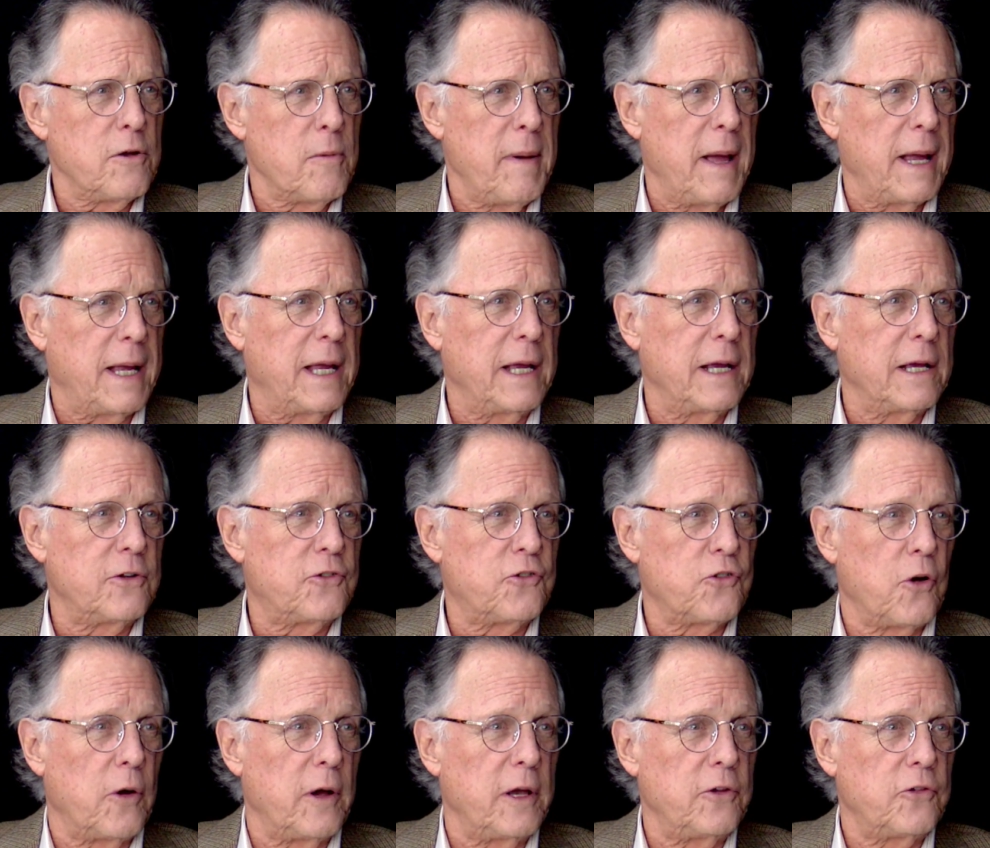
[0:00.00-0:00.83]
you're making a
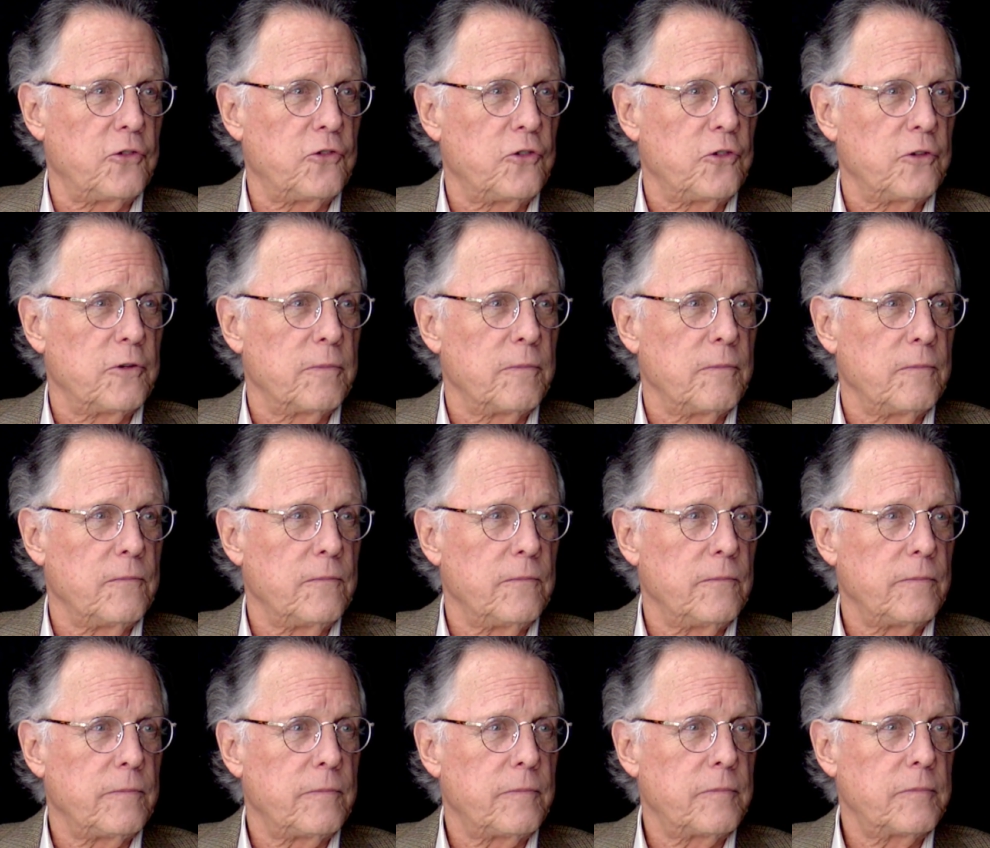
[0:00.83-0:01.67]
choice.
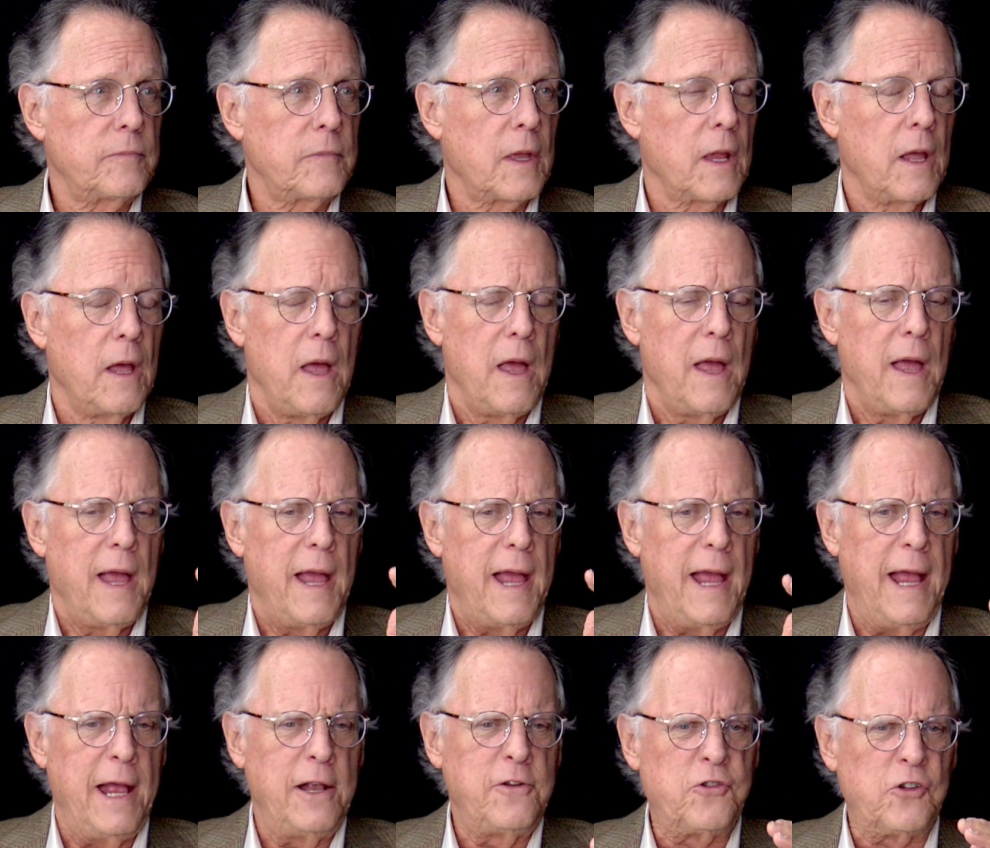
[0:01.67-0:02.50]

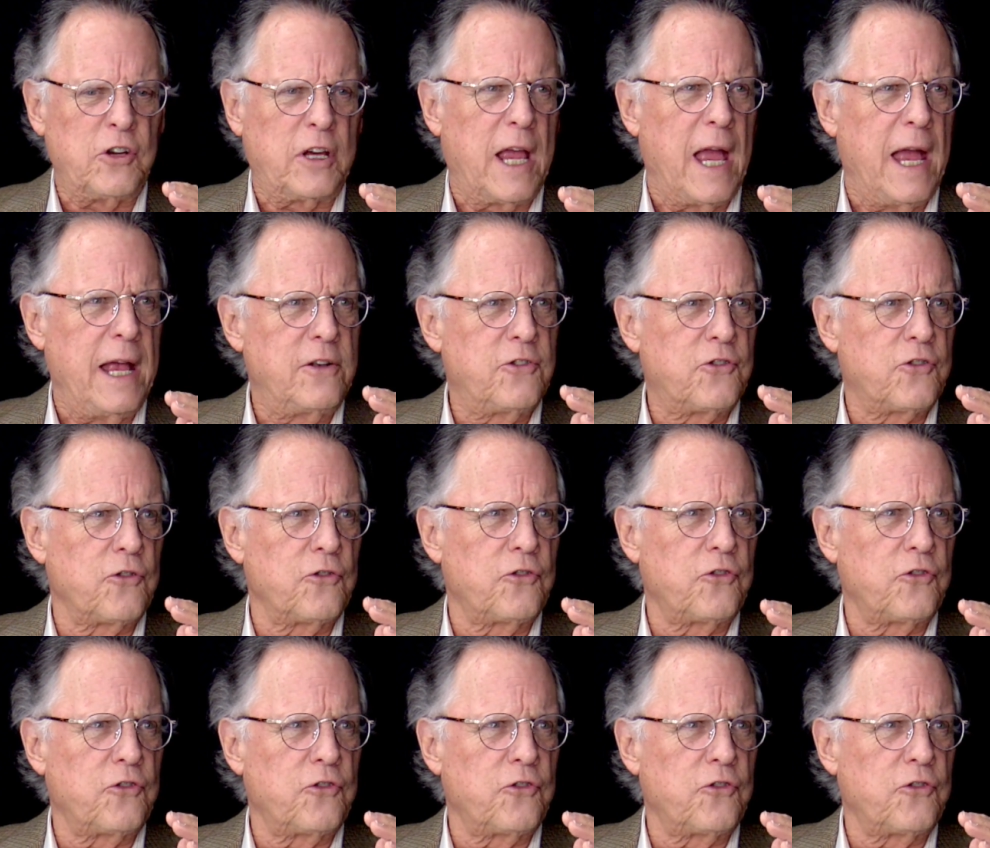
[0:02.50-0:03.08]
Educate